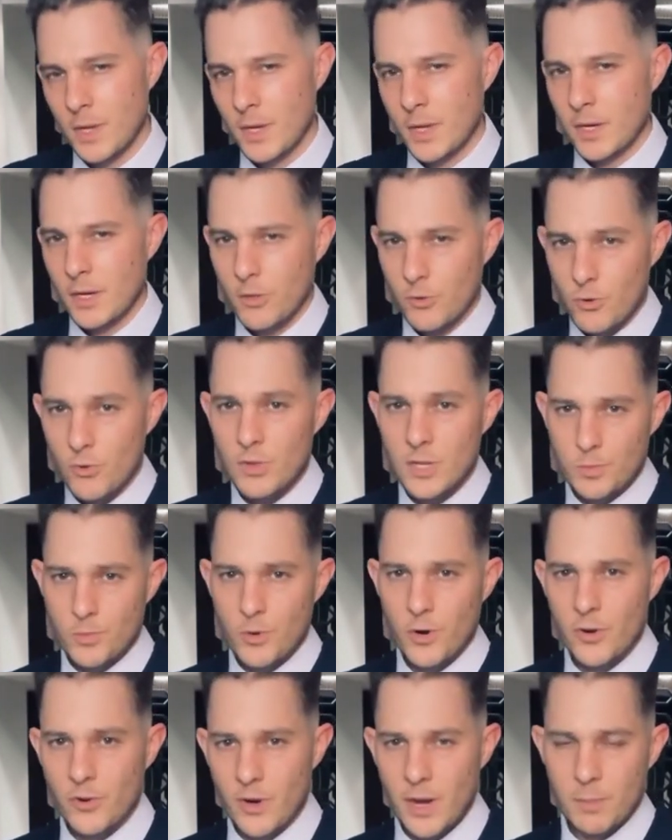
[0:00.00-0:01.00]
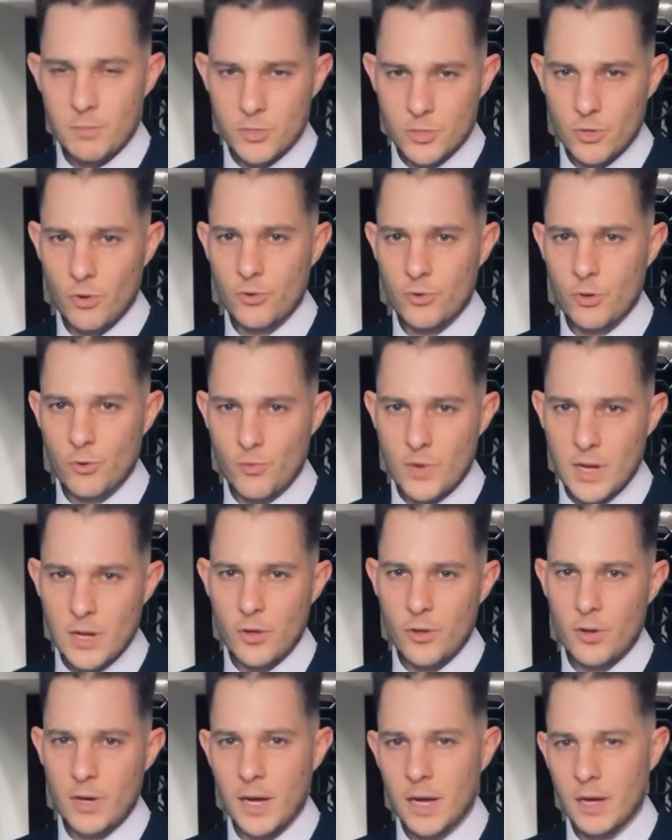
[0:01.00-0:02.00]
Now, through these programs, children
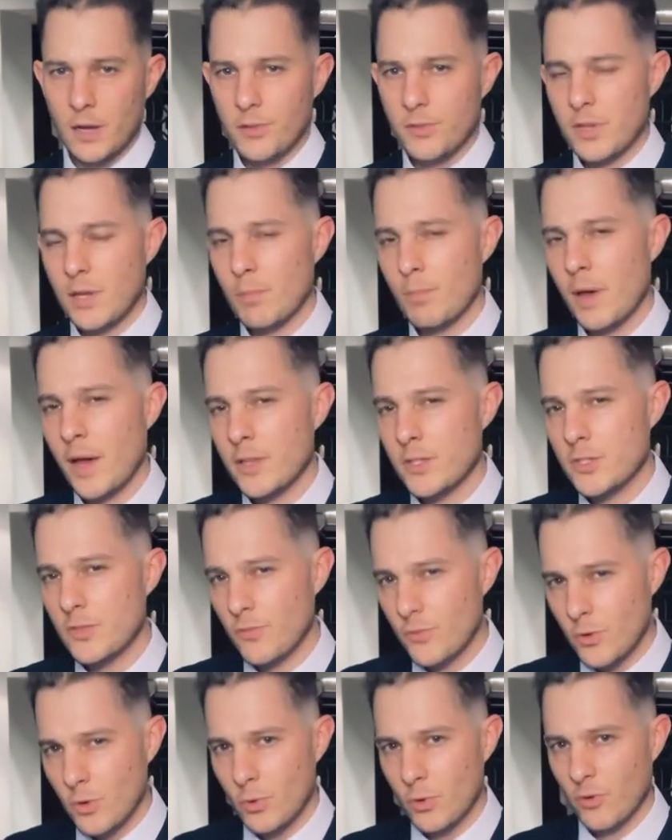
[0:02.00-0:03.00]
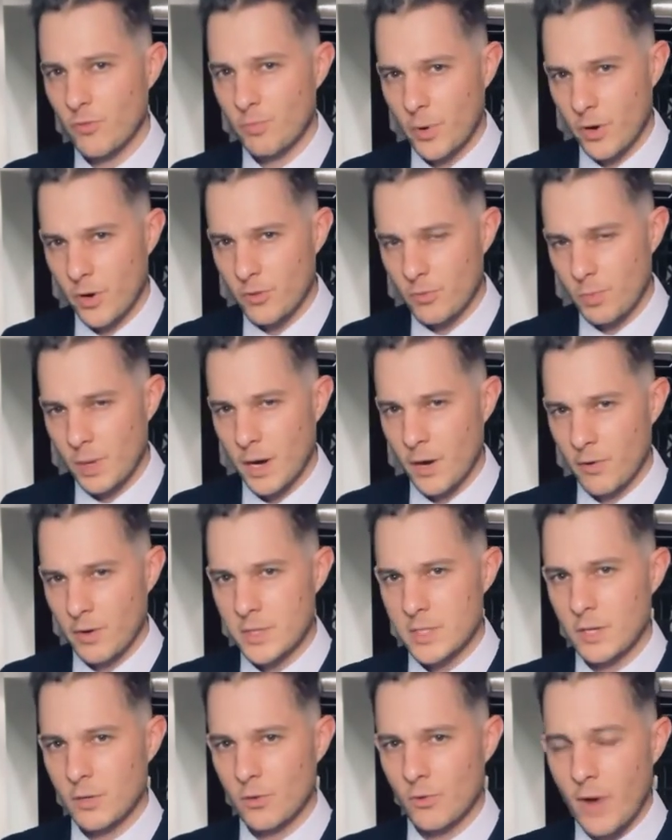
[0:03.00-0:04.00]
relearn a healthy and balanced view of both parents,
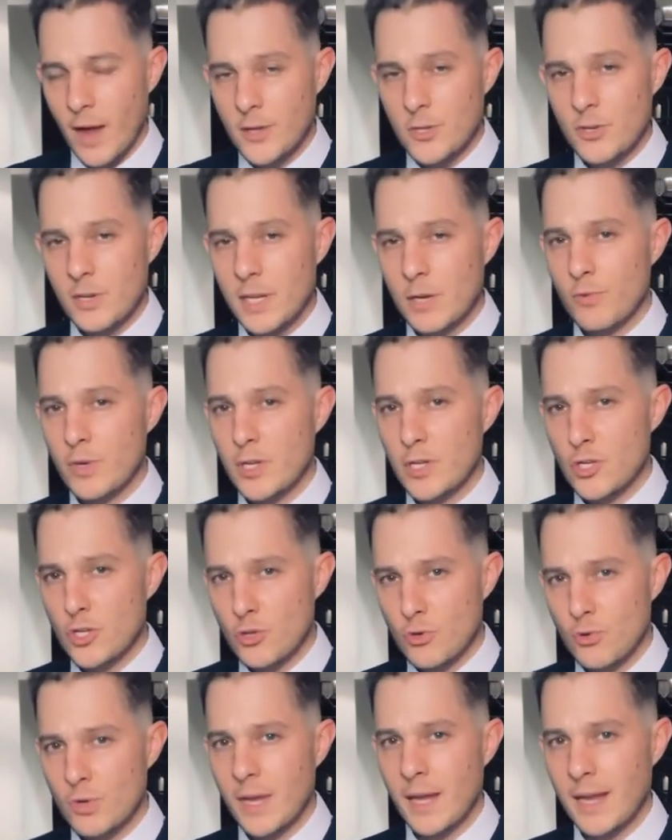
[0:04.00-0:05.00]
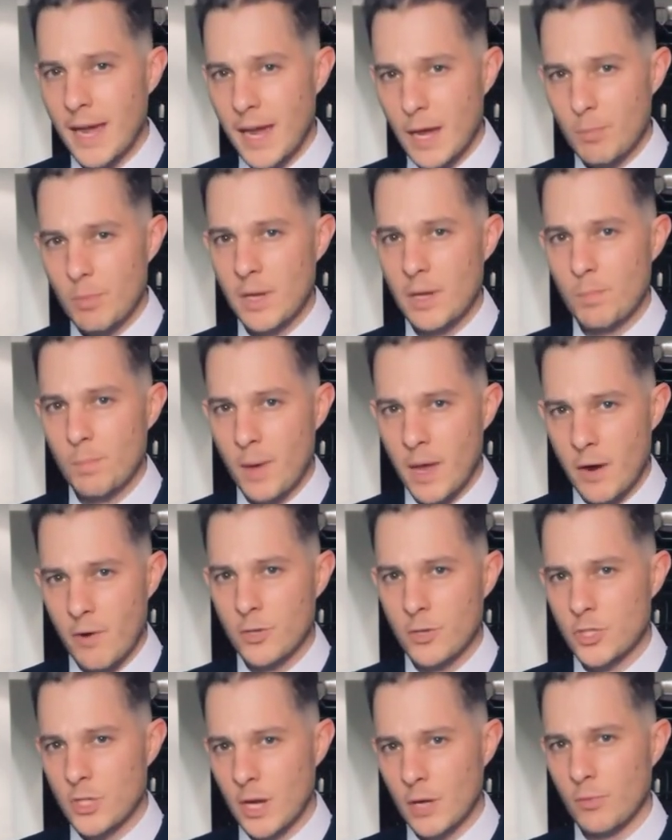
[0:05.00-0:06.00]
and gradually renewed and happy
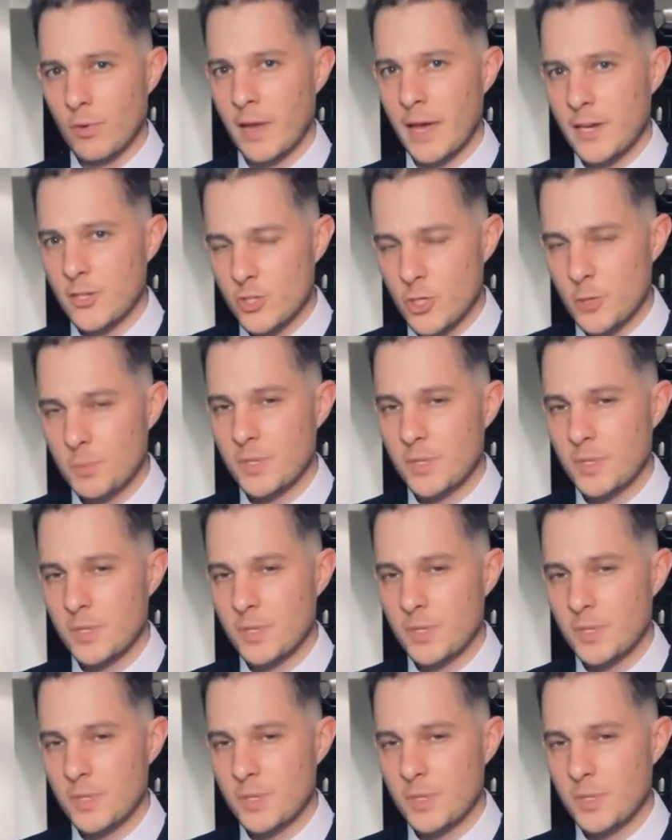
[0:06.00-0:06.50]
parent-child relationships